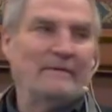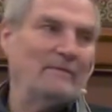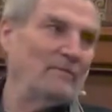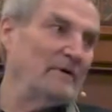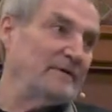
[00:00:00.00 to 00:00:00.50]

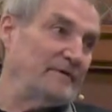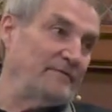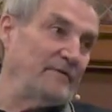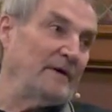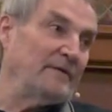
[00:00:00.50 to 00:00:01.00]
wanted a
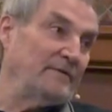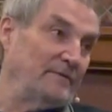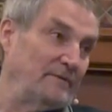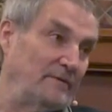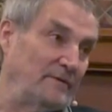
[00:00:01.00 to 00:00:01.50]
friend,
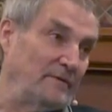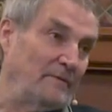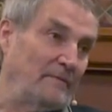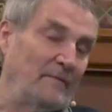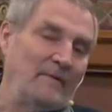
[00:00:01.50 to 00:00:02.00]
you know.
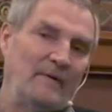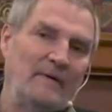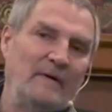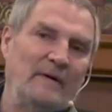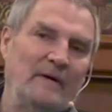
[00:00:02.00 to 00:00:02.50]

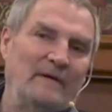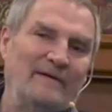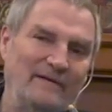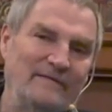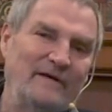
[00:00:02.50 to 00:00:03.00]
And
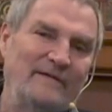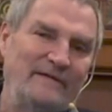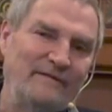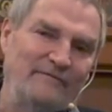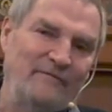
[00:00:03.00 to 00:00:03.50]
I
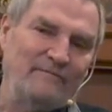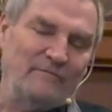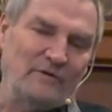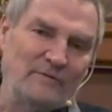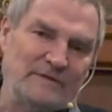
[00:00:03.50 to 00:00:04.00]
think
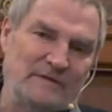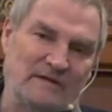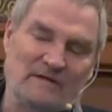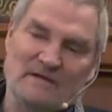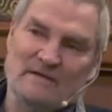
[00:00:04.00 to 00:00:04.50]
Buddha was
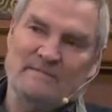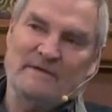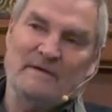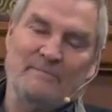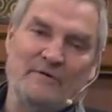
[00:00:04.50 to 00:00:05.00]
a little
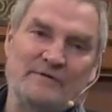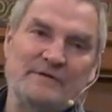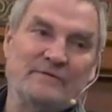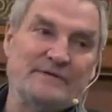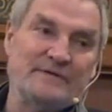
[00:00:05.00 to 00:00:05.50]
bit
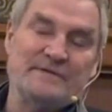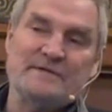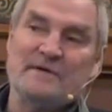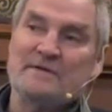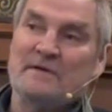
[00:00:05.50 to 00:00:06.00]
approaching
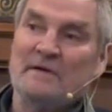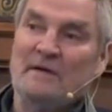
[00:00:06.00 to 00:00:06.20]
autistic, I think,